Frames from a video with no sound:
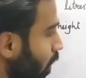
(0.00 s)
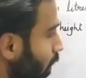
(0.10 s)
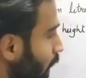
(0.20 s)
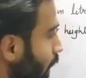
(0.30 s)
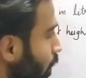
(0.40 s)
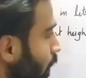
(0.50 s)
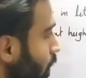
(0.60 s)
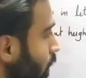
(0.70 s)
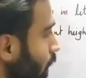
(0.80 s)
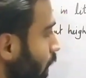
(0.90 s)
Then you can
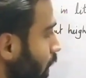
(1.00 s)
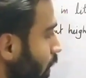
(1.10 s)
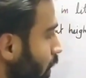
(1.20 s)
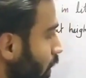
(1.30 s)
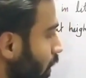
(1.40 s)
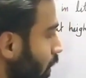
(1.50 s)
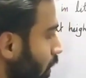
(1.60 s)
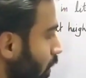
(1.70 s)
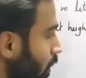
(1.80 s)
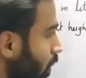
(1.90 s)
see
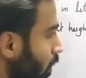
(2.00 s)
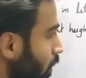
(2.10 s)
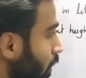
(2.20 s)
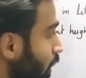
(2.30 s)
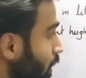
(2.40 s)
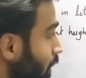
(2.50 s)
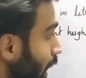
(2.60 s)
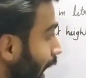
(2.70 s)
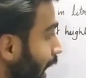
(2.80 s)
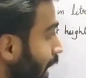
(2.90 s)
this
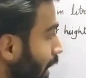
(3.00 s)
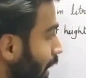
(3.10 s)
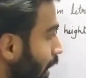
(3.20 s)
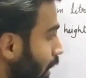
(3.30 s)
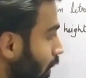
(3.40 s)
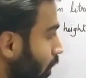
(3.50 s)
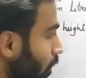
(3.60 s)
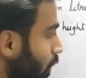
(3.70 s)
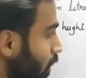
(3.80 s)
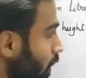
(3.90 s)
L,
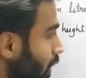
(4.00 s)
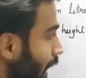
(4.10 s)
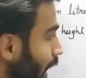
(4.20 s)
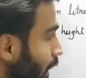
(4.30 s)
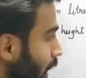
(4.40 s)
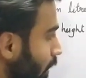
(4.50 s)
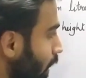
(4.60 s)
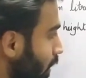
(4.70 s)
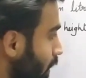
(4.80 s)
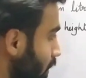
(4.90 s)
which is the slant height,
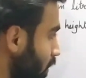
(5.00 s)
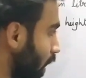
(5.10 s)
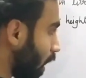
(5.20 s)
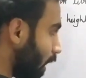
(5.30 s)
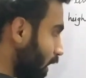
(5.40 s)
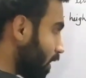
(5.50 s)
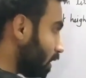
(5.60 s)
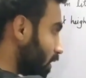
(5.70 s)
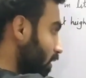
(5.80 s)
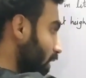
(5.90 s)
right? This is the height,
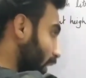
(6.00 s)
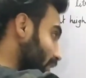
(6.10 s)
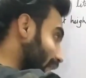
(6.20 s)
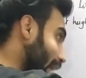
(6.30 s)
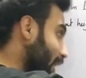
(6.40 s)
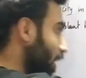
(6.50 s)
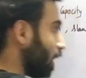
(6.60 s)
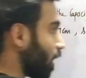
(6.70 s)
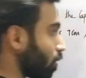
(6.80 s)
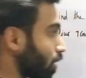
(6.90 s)
this is slant
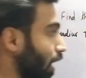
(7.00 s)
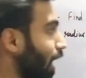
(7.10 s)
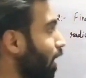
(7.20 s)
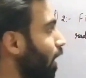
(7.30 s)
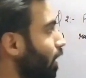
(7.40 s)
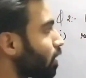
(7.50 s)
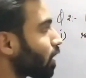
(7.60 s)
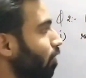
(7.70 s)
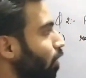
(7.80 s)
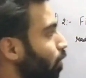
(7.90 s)
height. Now slant height is
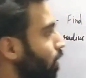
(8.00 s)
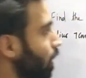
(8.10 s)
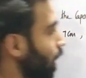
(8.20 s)
given to us